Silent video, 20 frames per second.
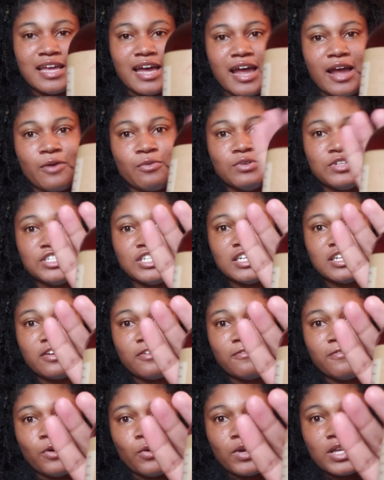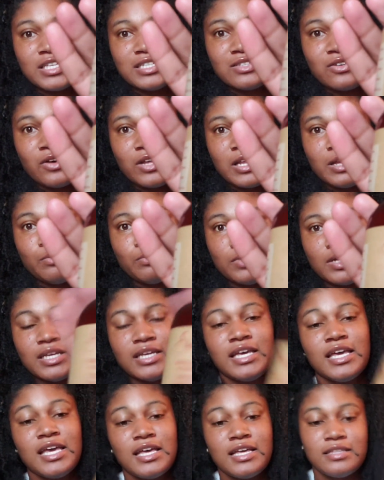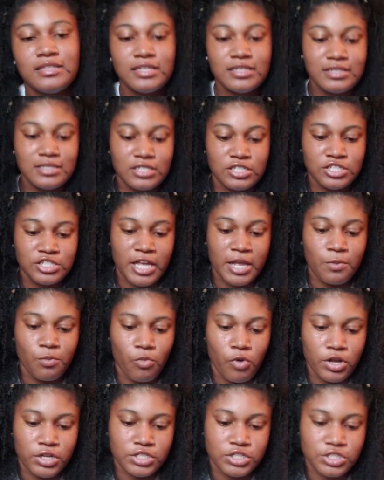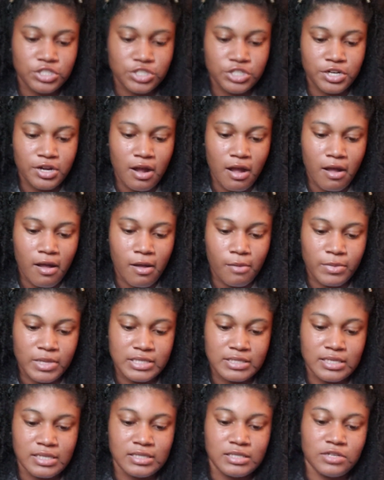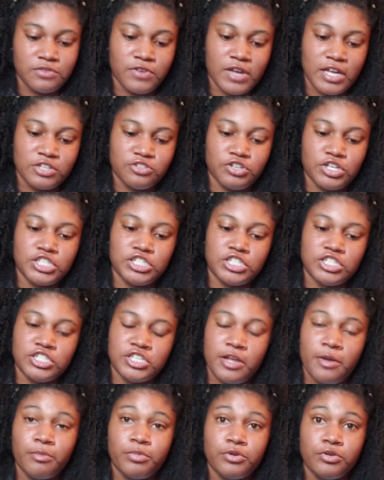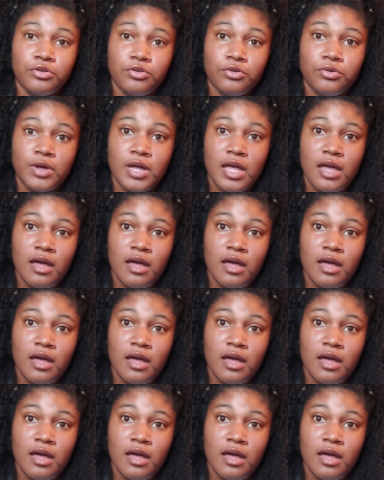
I wish it could focus on it, but this the Shea Moisture Intensive Hydration Shampoo.